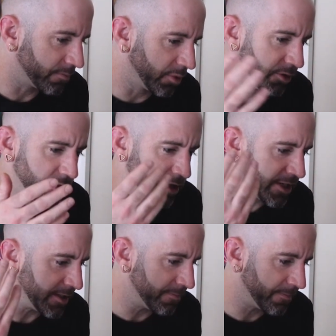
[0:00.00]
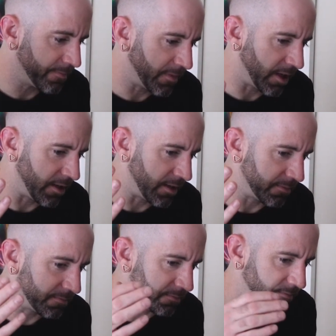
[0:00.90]
Blue Dream,
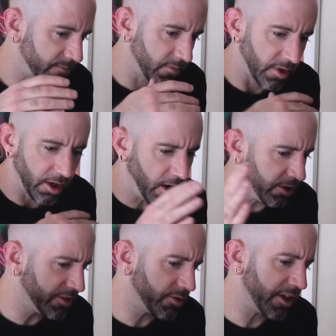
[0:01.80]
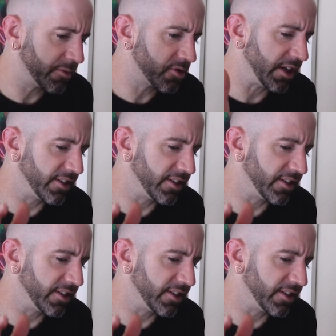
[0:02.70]
all these random strains